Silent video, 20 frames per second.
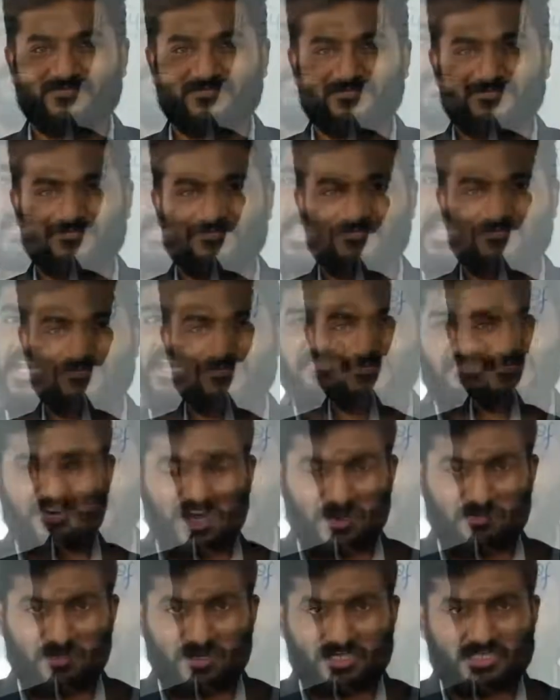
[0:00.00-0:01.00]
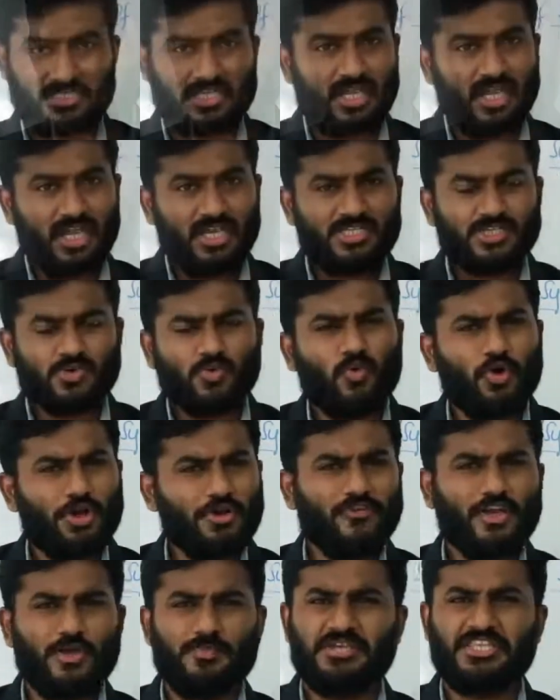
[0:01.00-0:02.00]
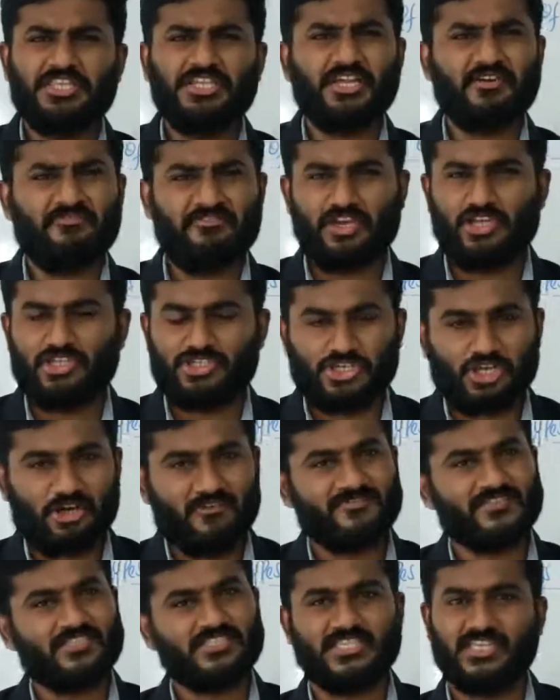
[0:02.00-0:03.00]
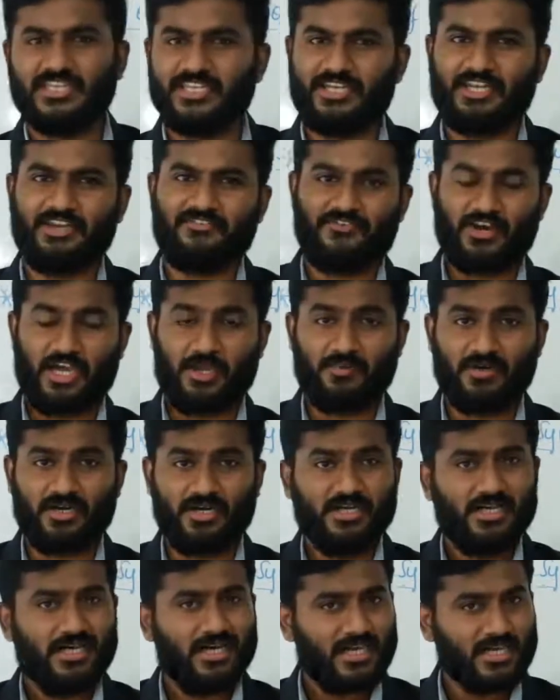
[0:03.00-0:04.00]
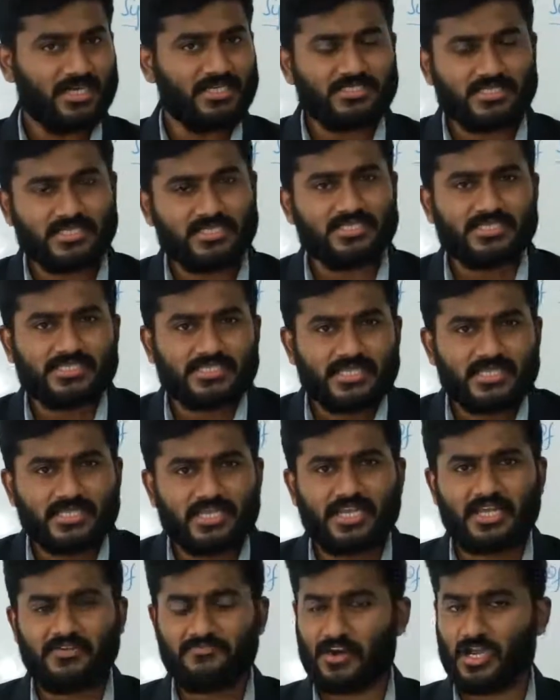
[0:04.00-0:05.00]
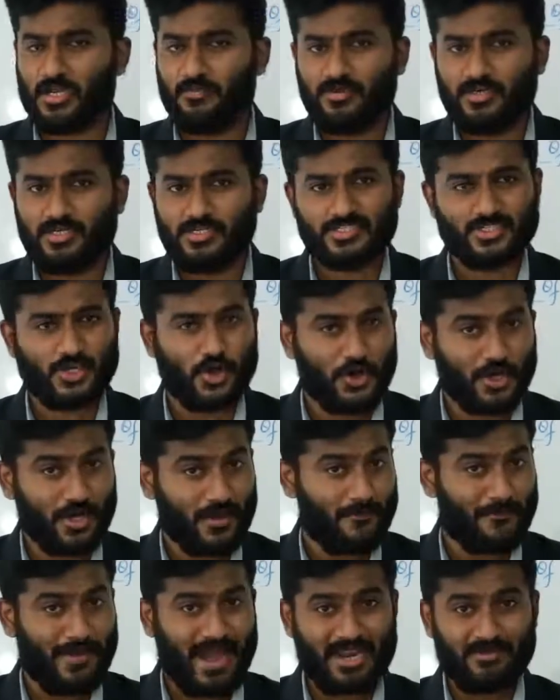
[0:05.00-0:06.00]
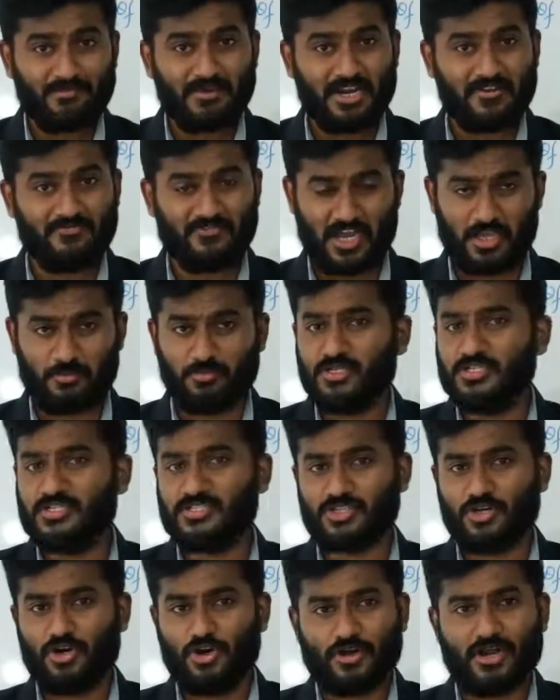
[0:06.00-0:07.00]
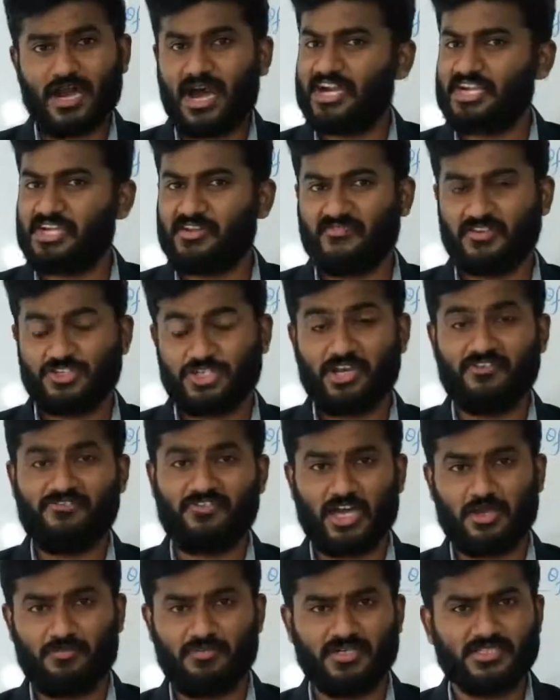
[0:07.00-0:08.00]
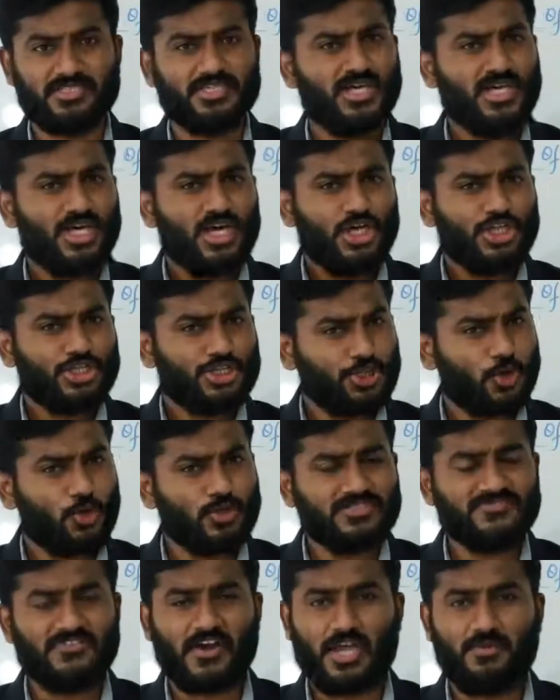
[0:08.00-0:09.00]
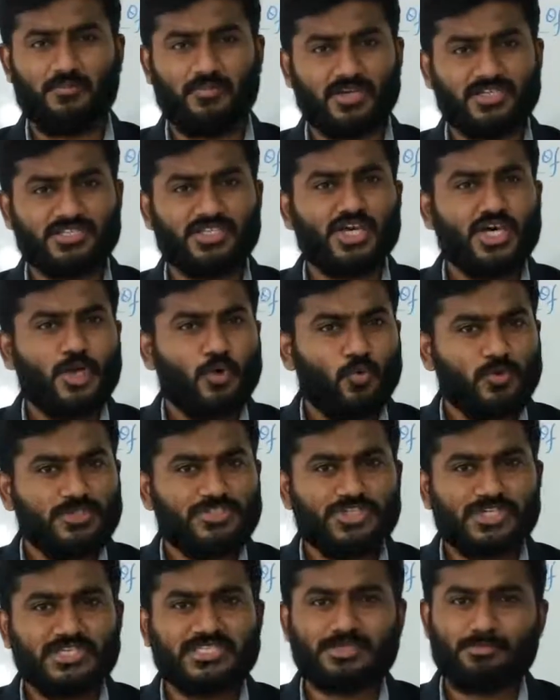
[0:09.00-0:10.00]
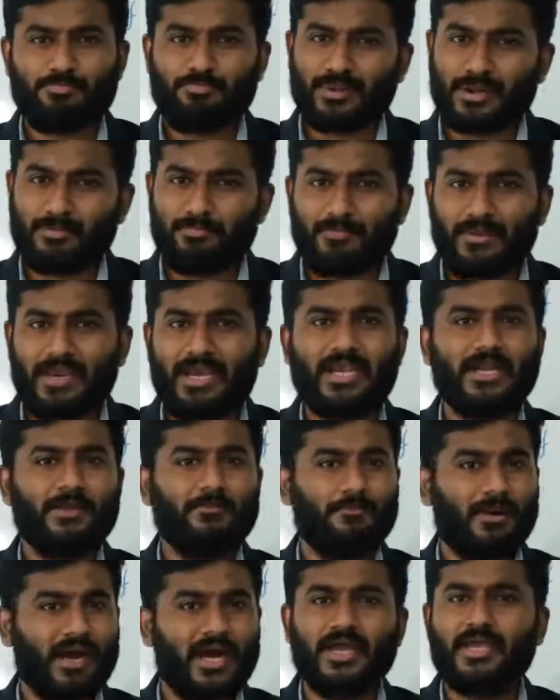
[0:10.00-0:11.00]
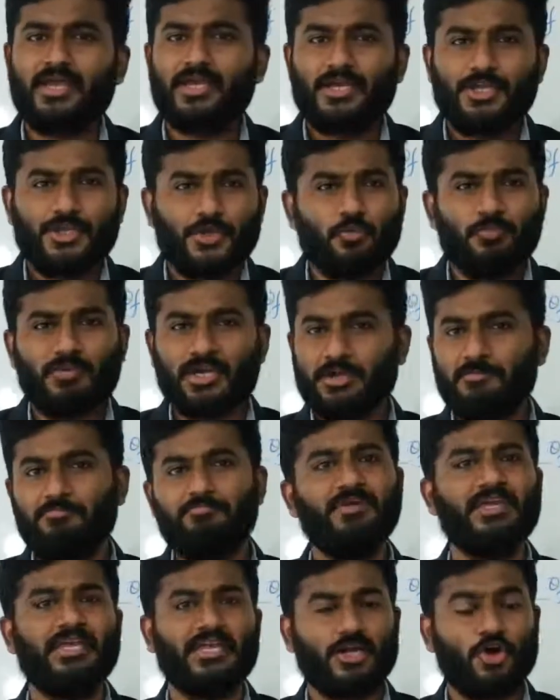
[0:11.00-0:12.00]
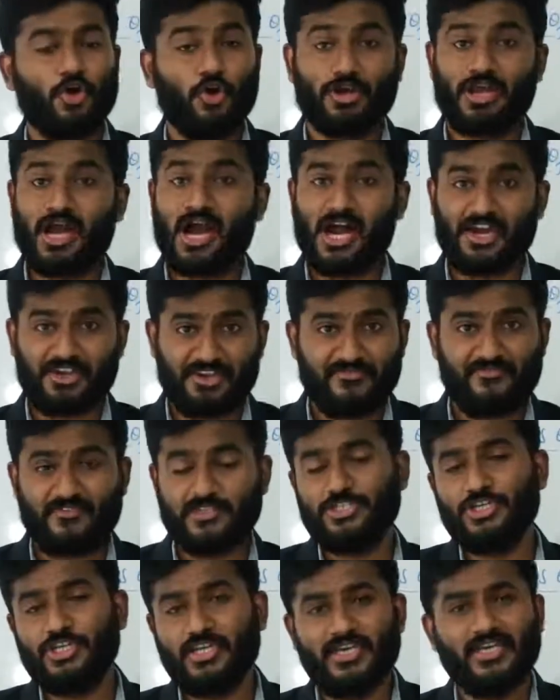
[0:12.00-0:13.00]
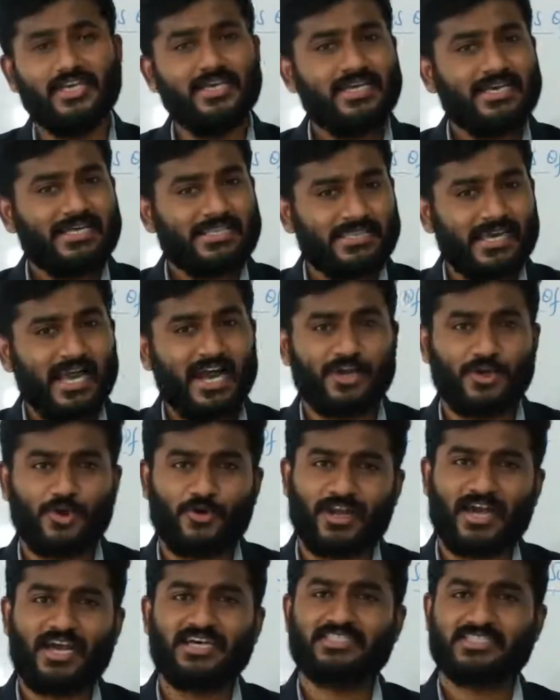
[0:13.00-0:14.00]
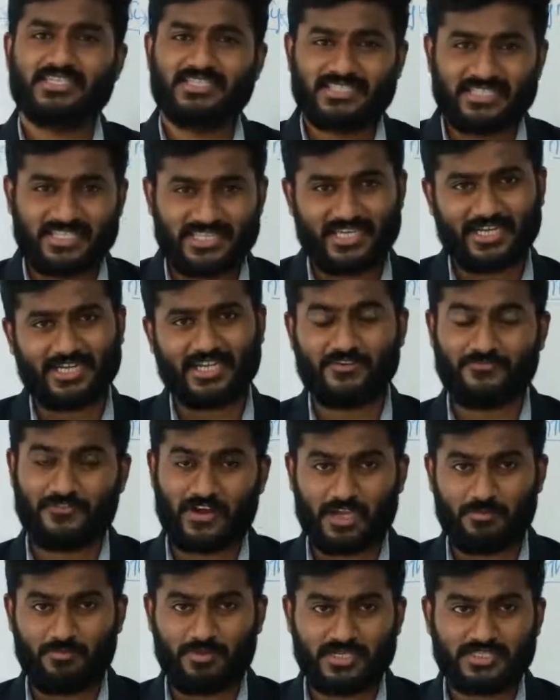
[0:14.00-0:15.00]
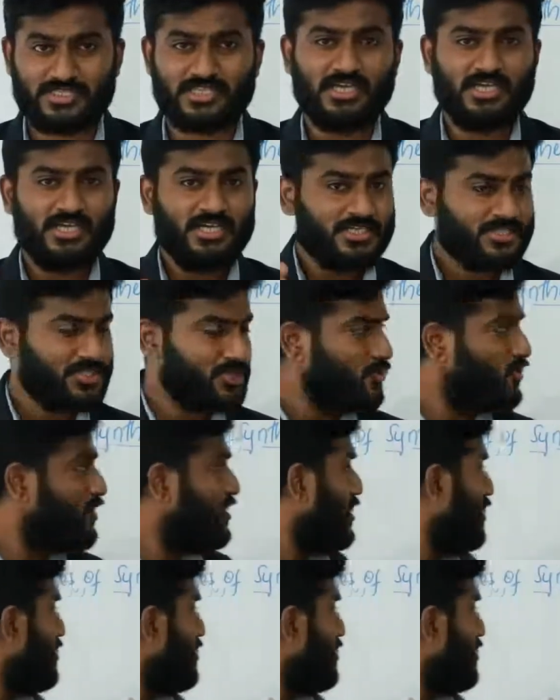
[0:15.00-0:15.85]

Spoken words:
Synthetic fibers. So what will be the definition of synthetic fiber? Listen, synthetic fibers or man-made fibers or artificial fibers, those fibers which is prepared by human being or artificially, they are known as synthetic fibers. So